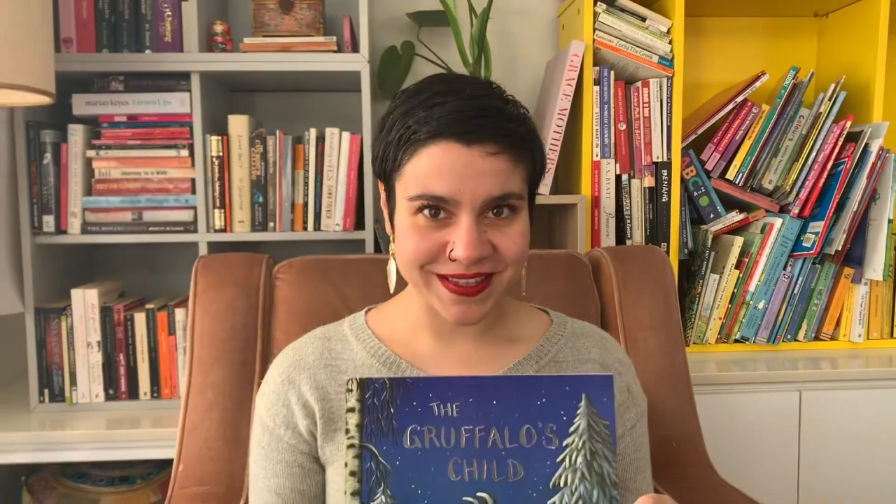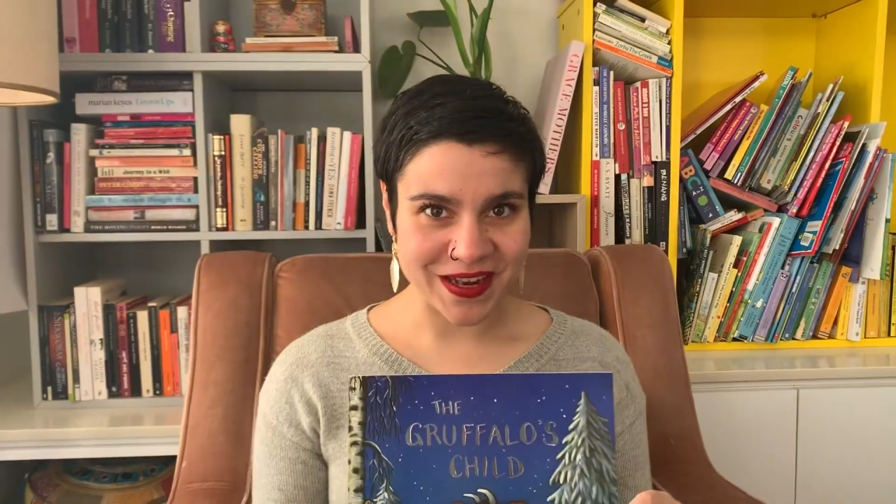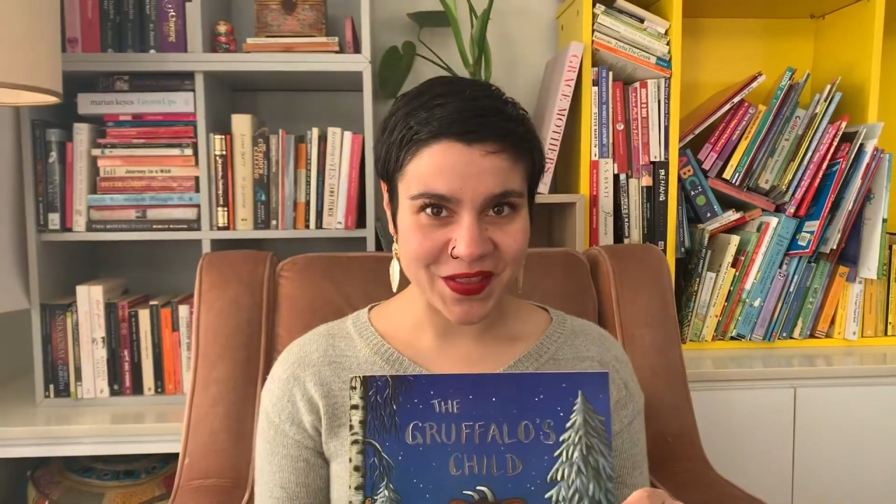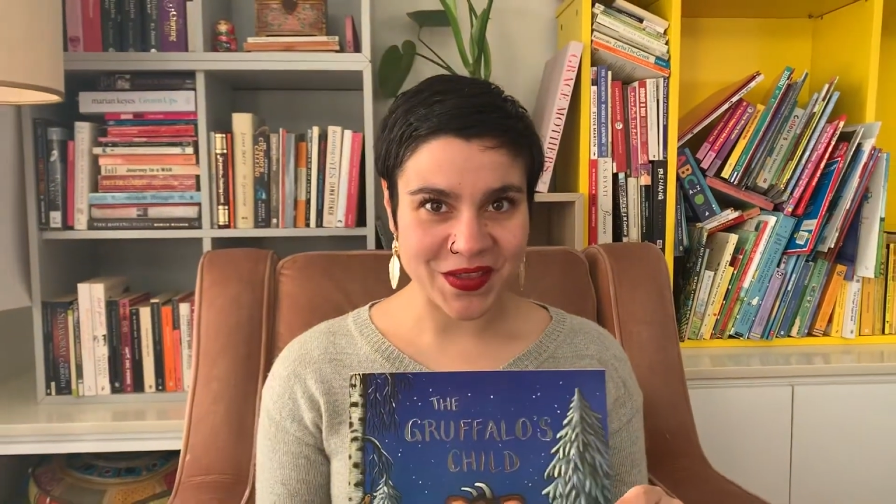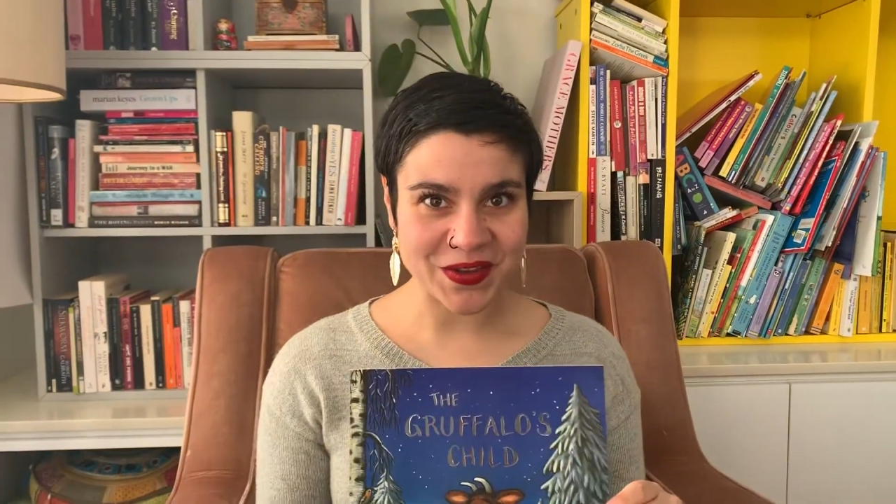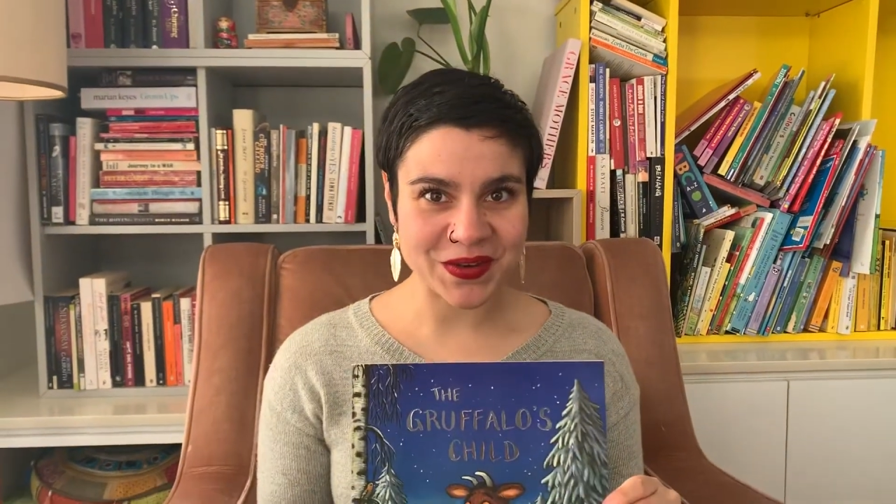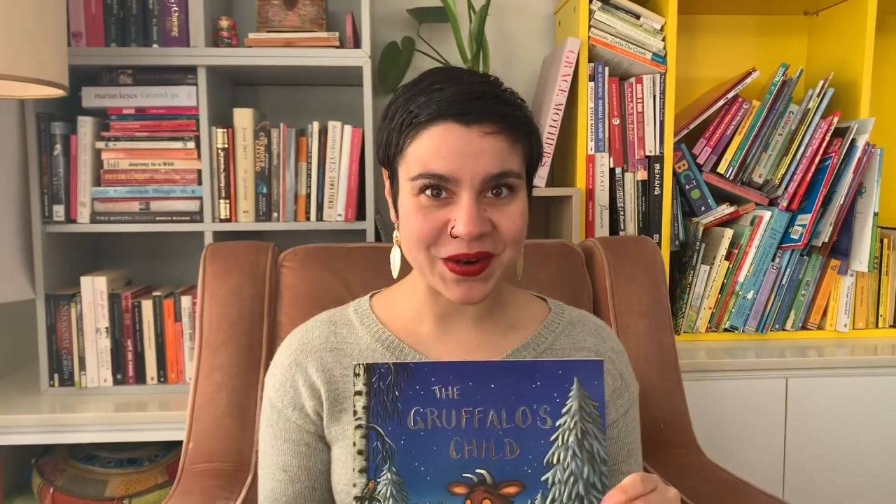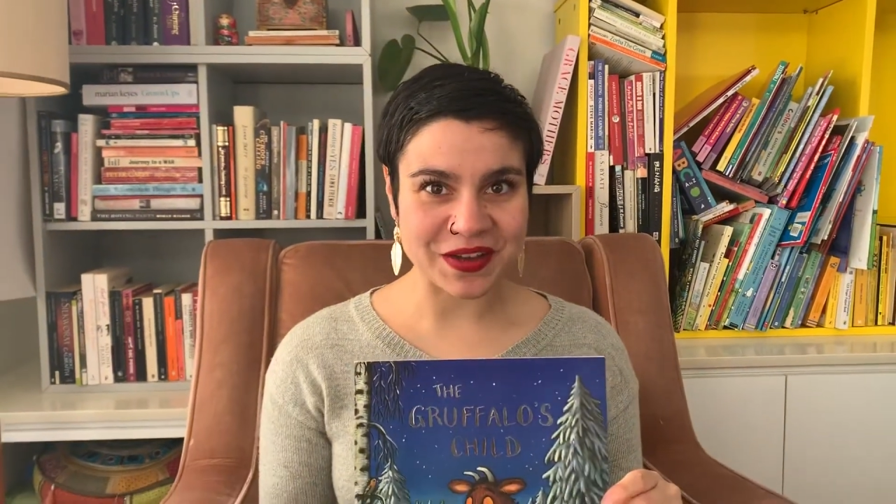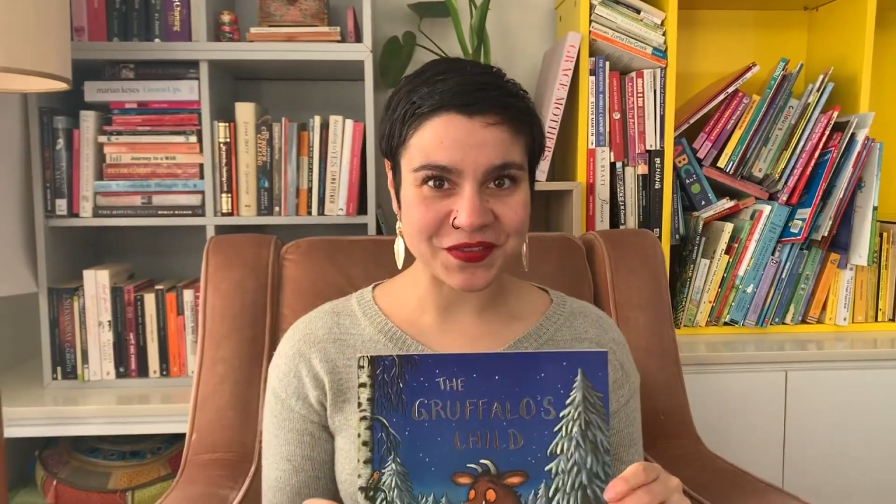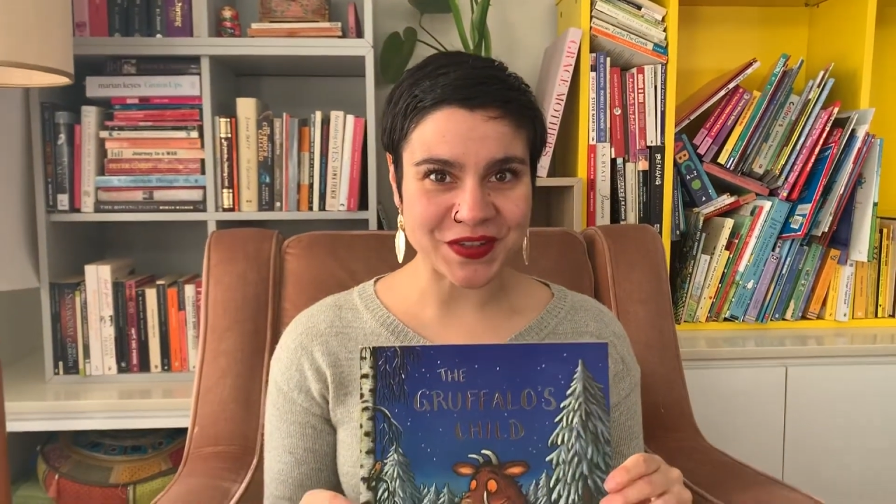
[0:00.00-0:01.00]
The
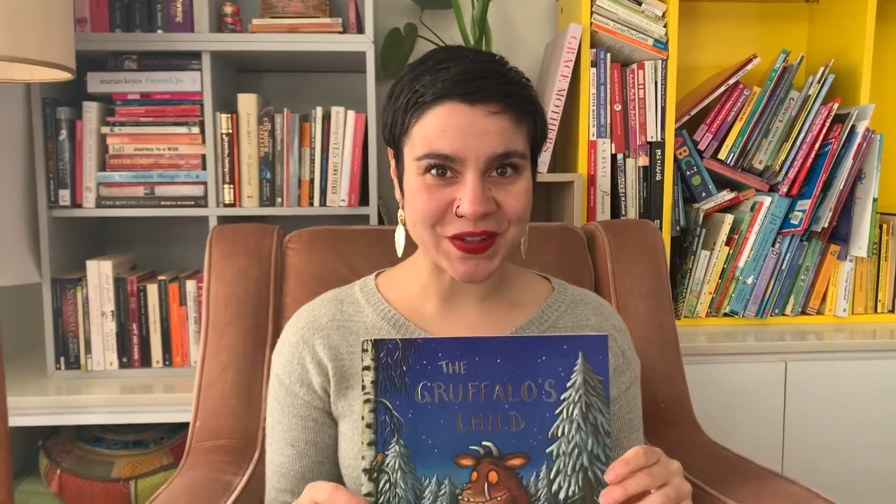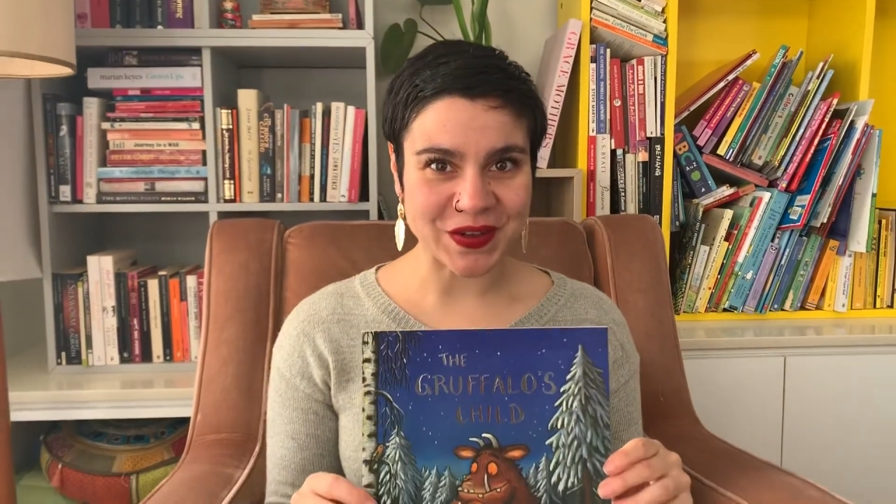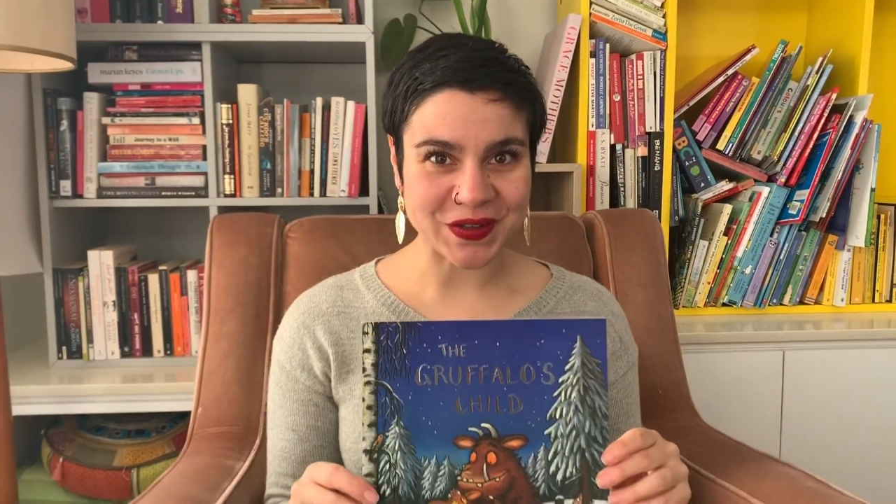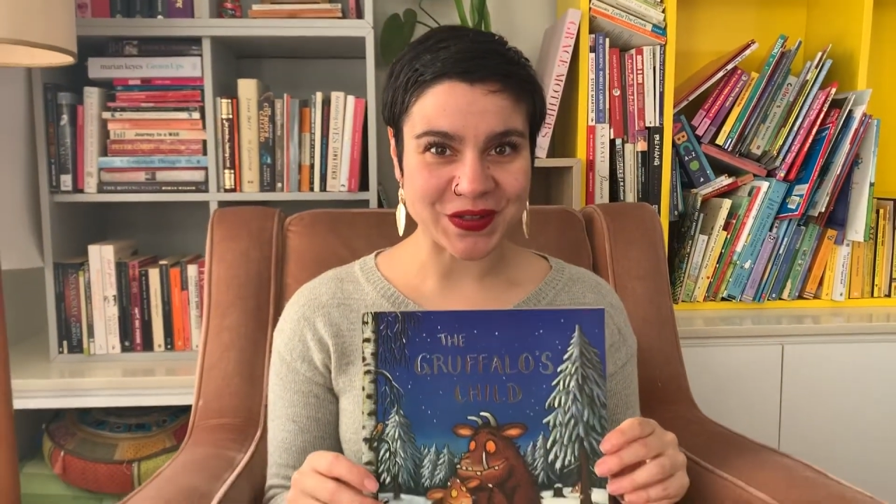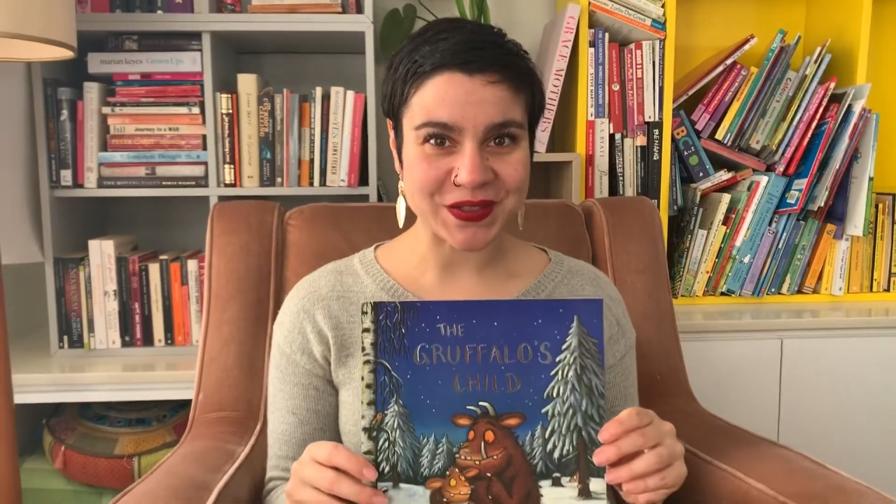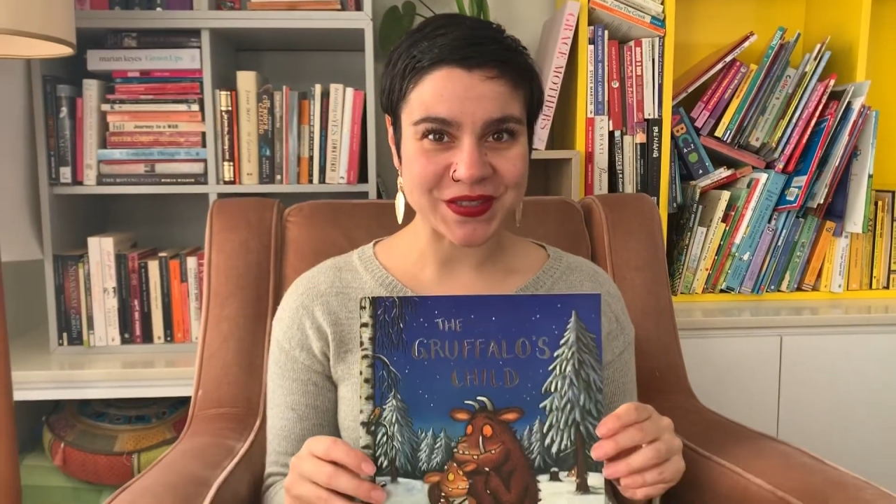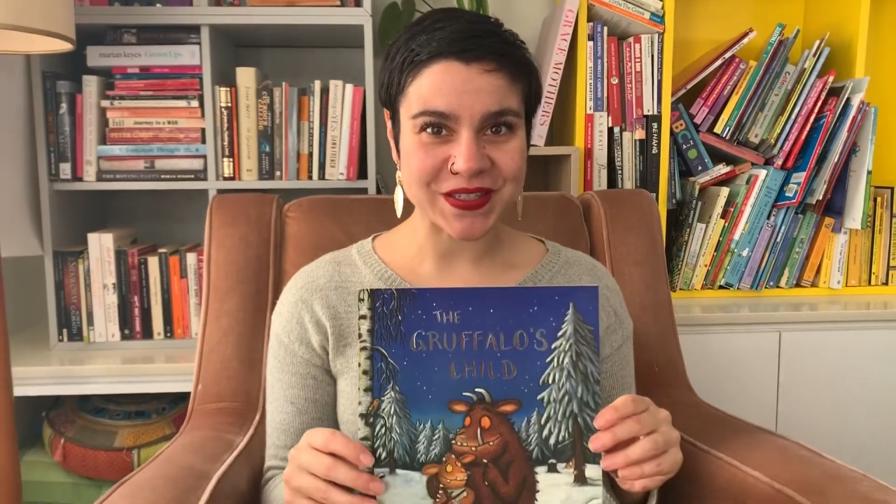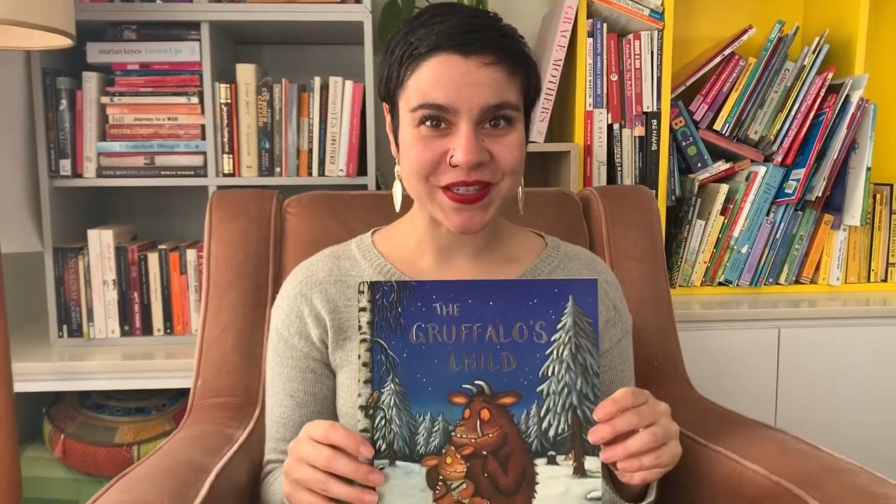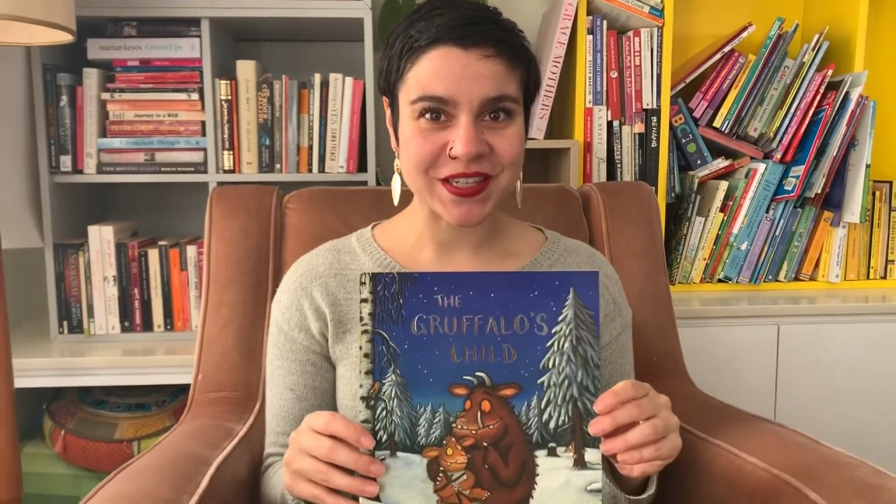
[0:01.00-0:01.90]
Gruffalo's